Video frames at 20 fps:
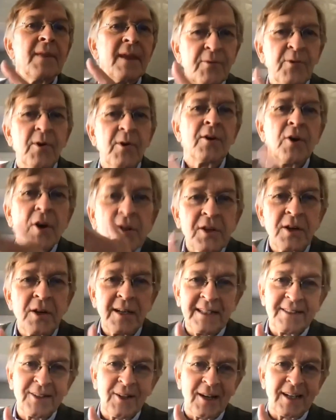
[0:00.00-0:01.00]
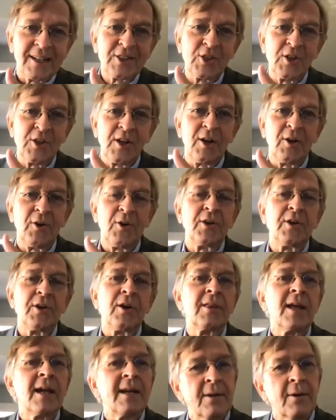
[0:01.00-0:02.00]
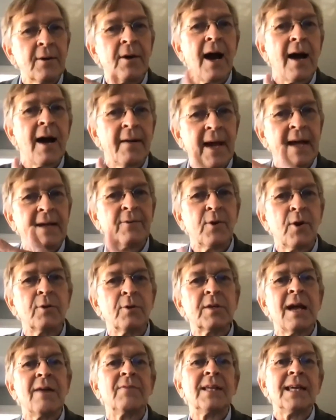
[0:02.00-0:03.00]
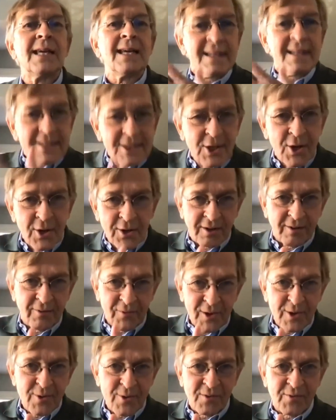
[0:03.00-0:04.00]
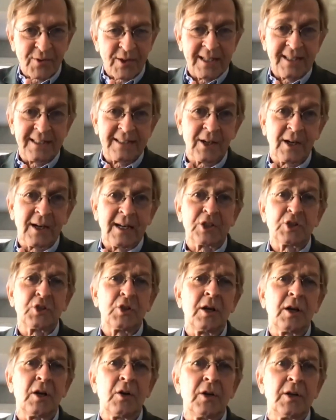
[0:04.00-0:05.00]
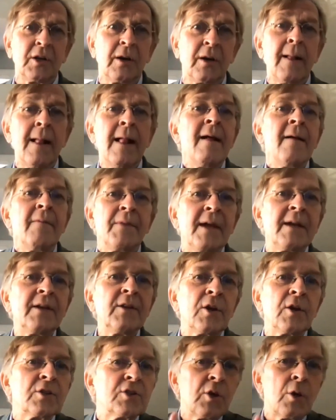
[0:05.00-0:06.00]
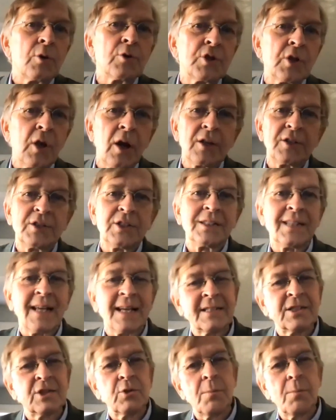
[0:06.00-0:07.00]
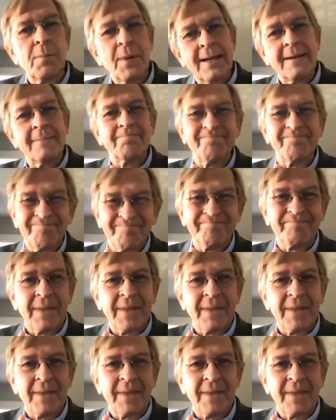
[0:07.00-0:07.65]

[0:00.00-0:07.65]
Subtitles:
if you are not an international lawyer, then you don't have the internal view of an international lawyer, then your sociology tends to be,